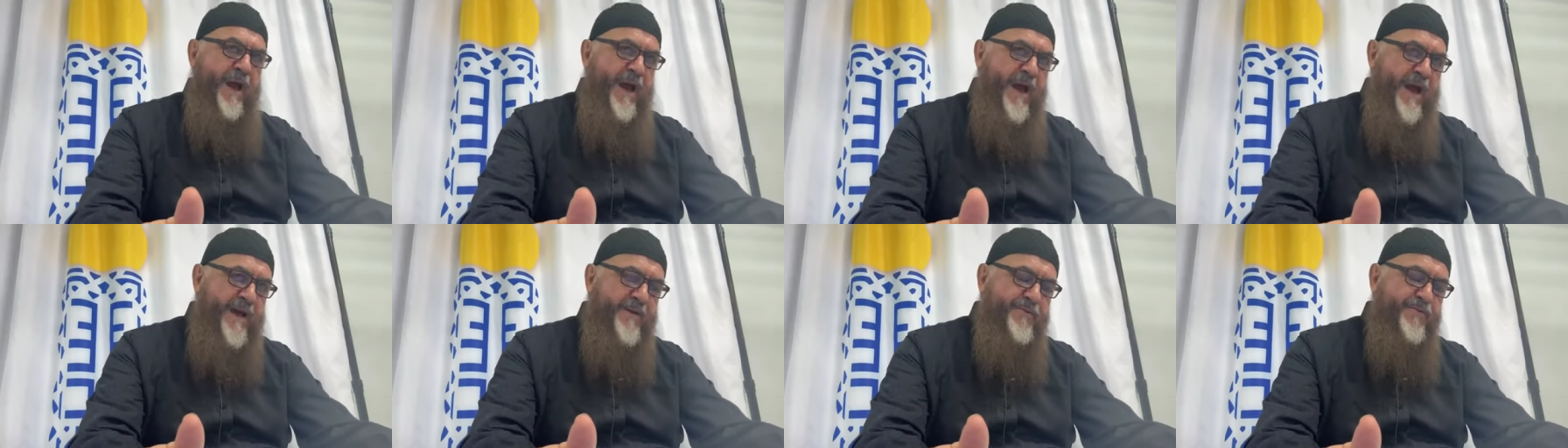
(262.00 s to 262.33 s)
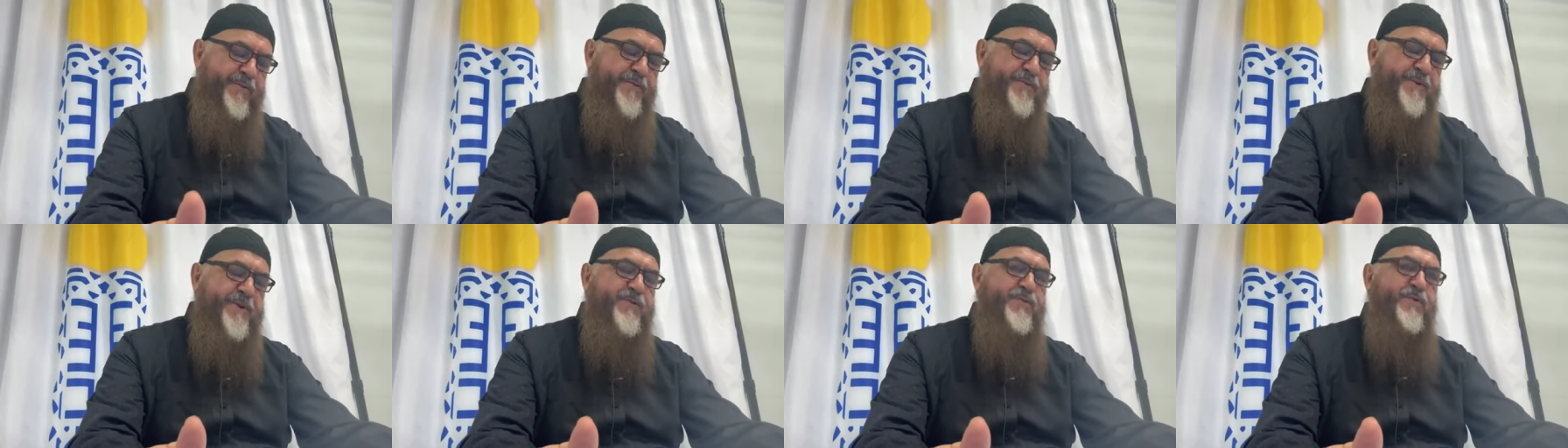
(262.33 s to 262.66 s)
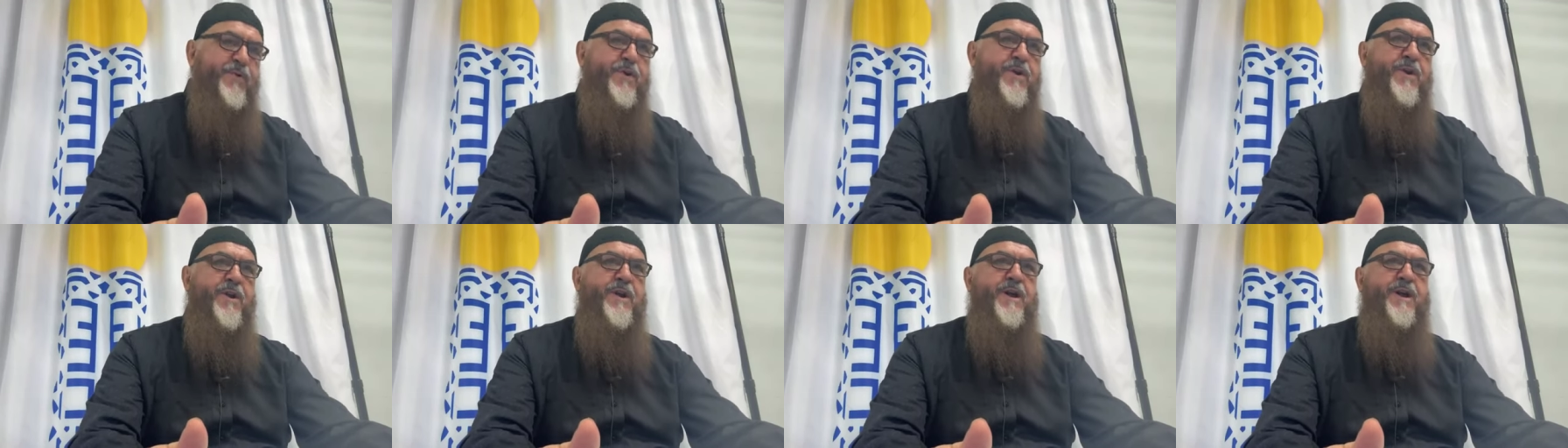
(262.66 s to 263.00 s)
half of it
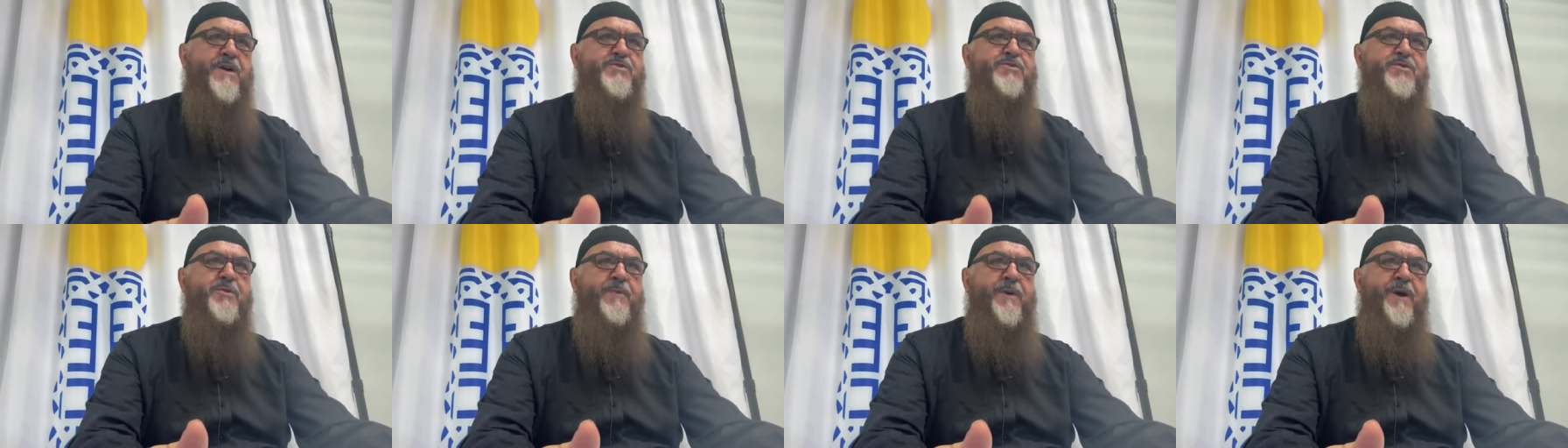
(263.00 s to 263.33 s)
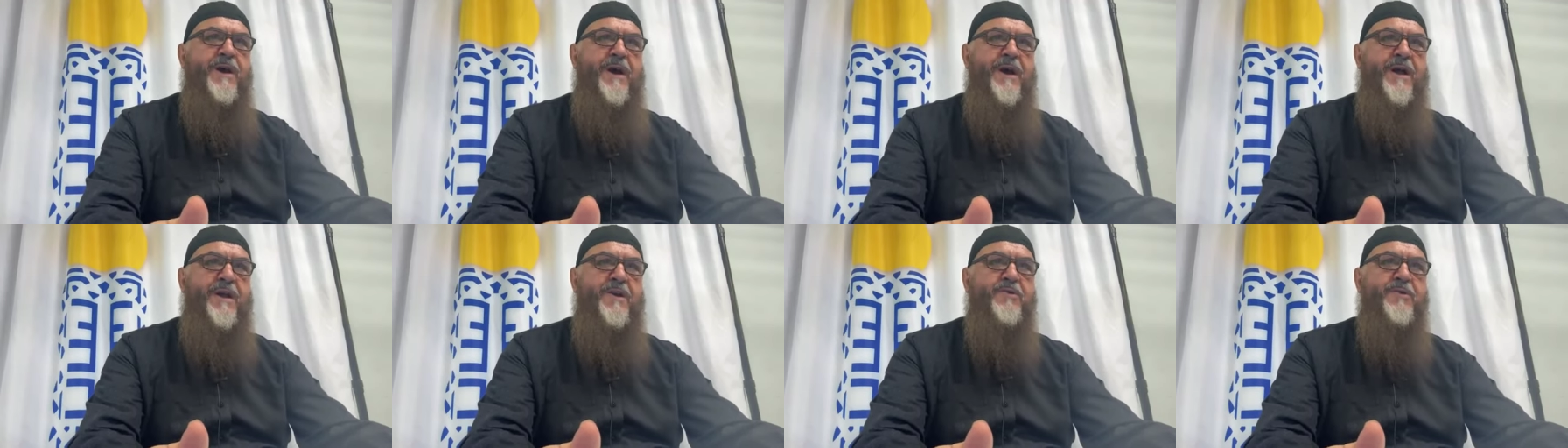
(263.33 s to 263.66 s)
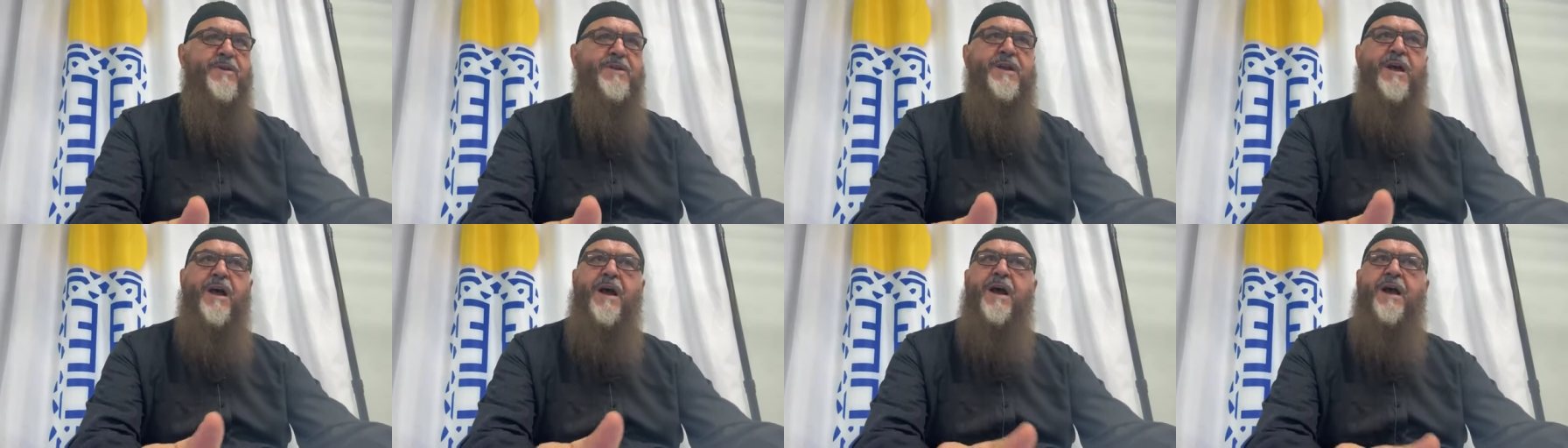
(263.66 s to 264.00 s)
for Allah
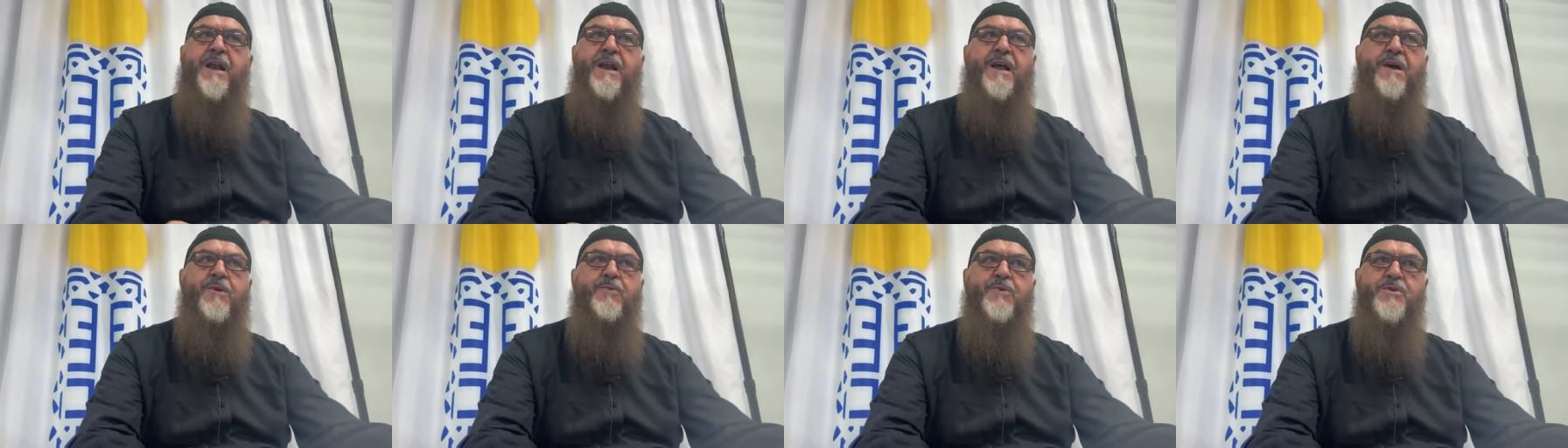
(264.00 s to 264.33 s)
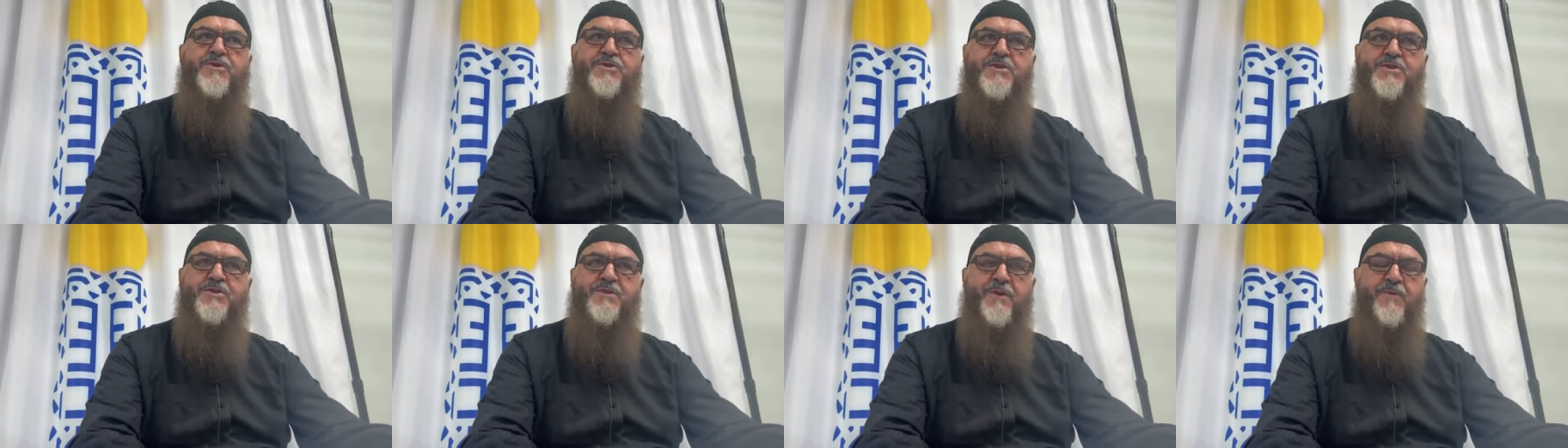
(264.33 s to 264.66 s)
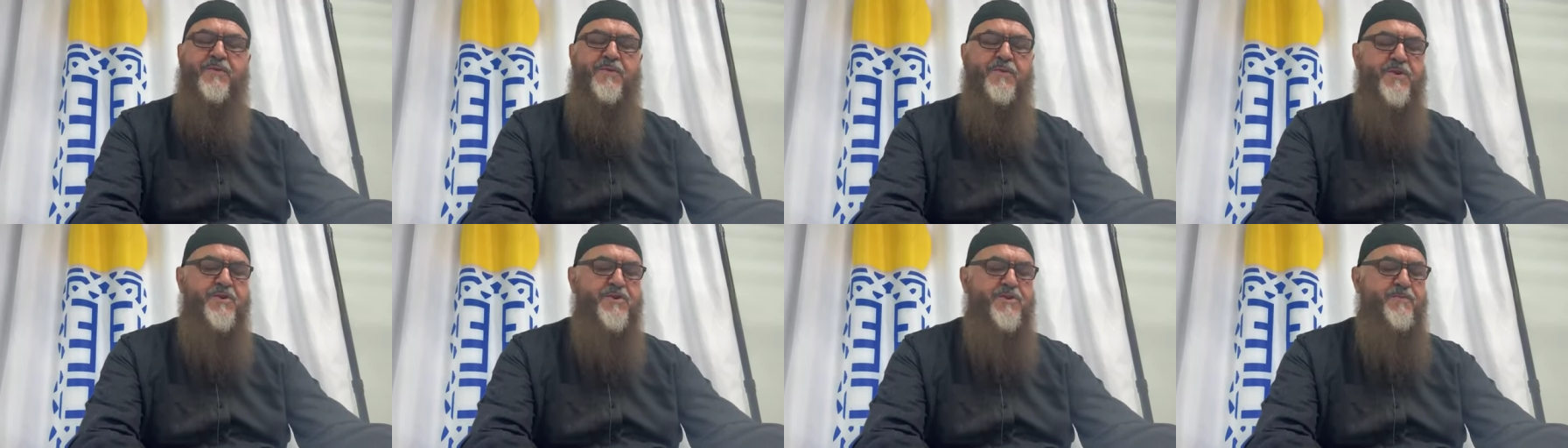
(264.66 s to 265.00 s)
subhanahu wa ta'ala, which is
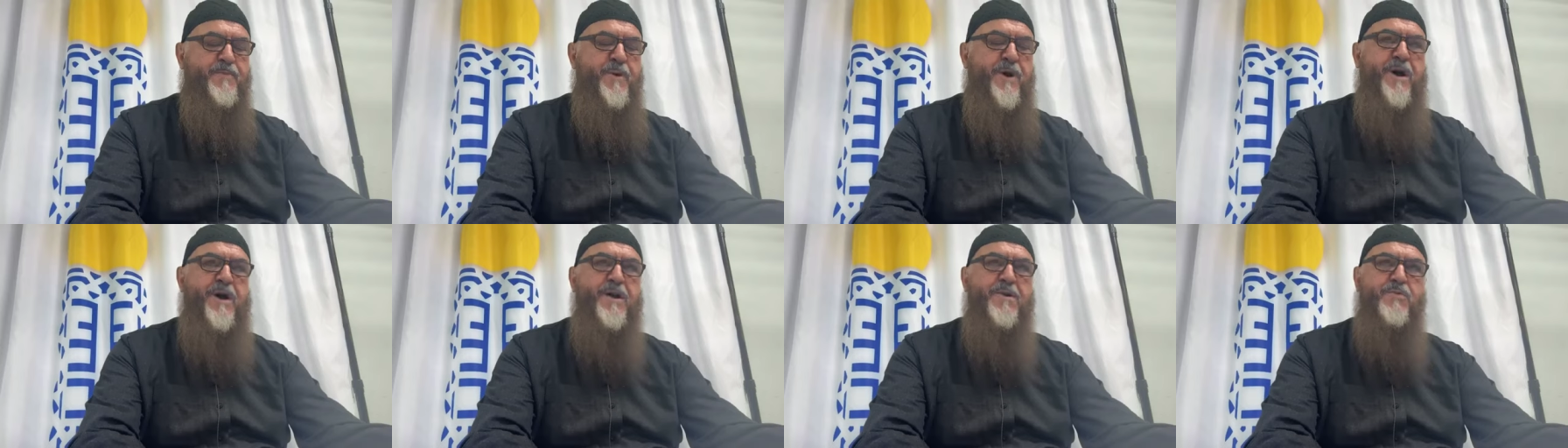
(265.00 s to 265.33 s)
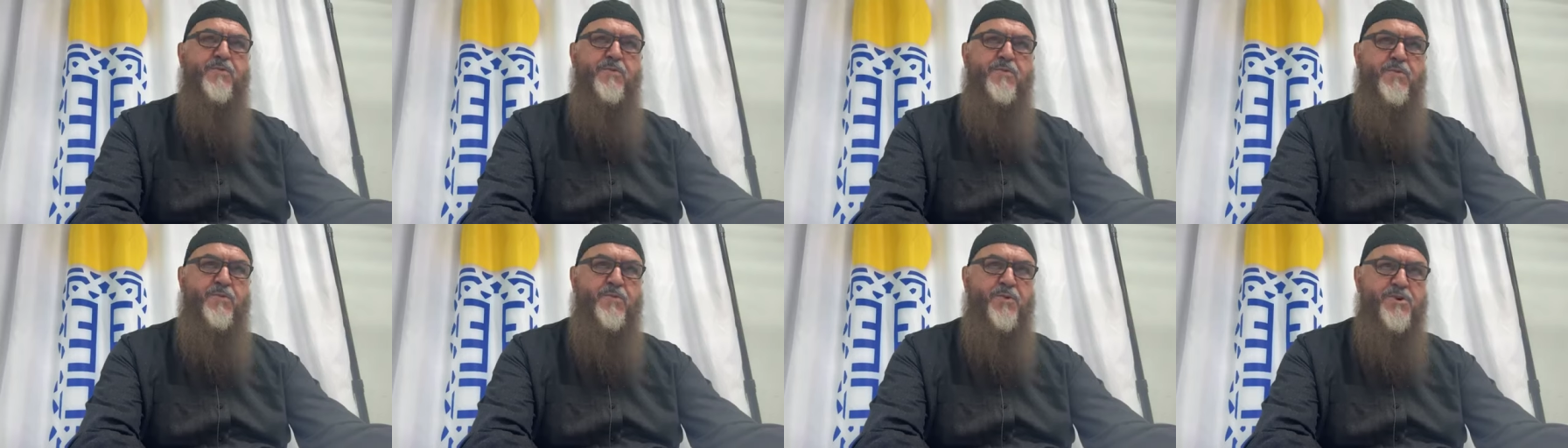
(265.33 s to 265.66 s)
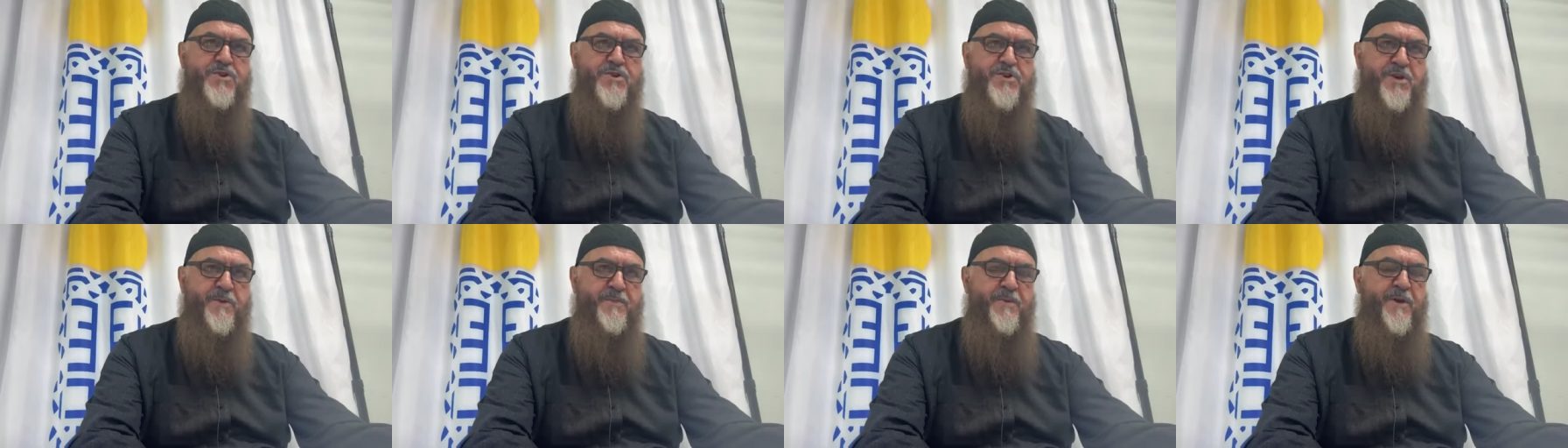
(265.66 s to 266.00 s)
the first part,
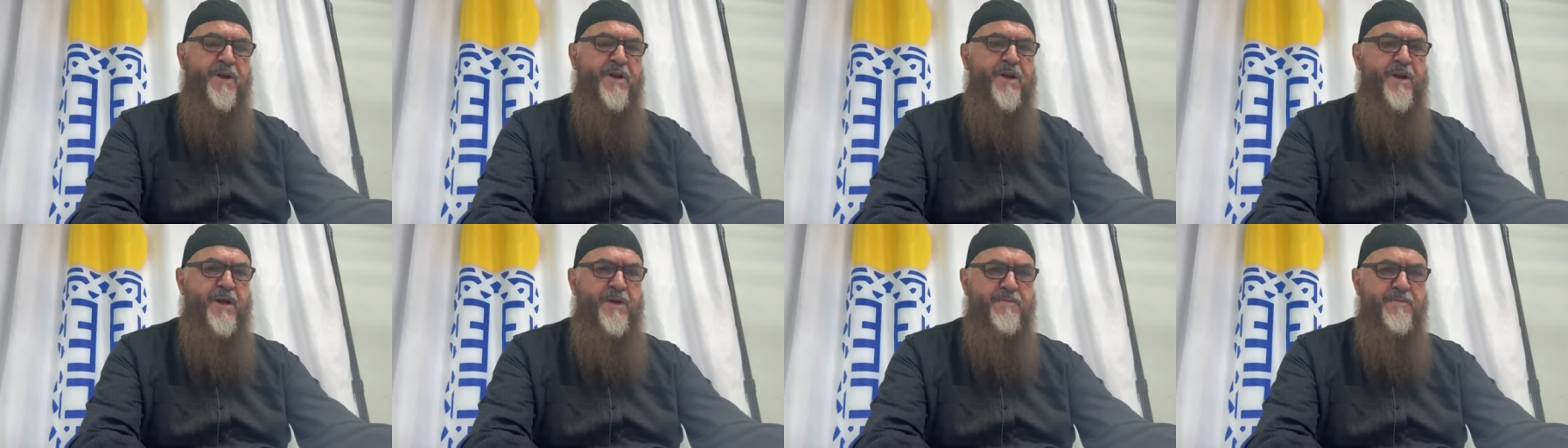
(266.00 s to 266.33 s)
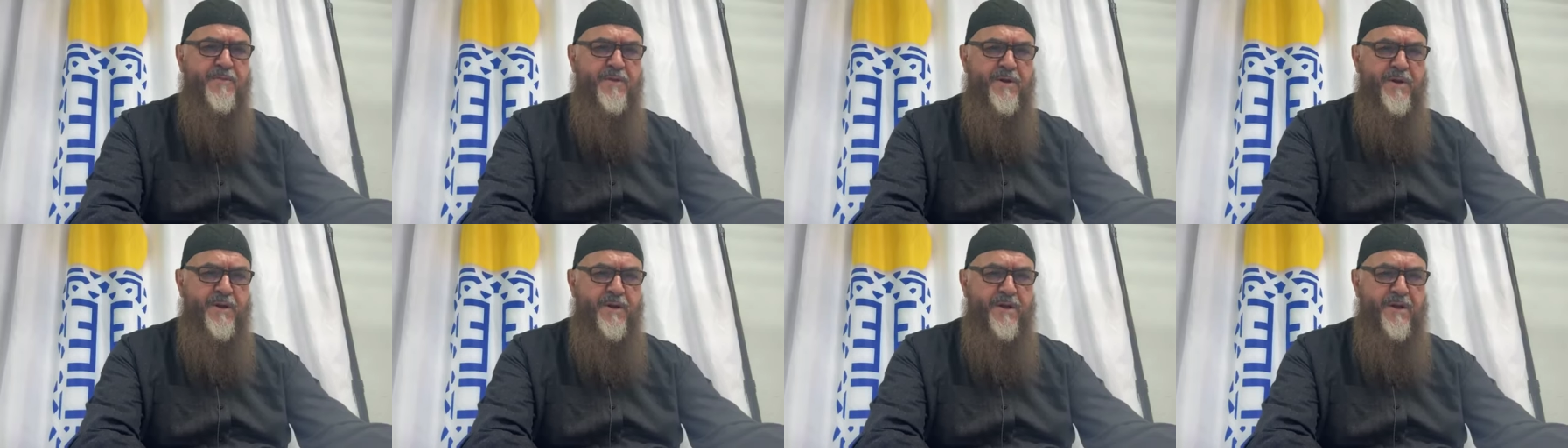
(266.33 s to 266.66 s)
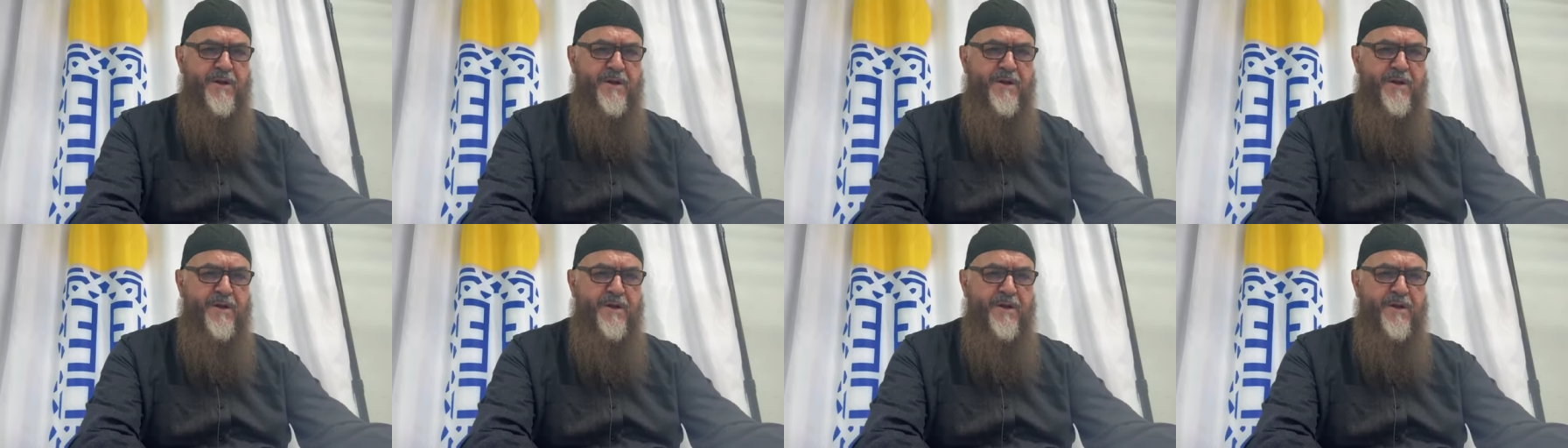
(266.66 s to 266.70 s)
worshipping Him.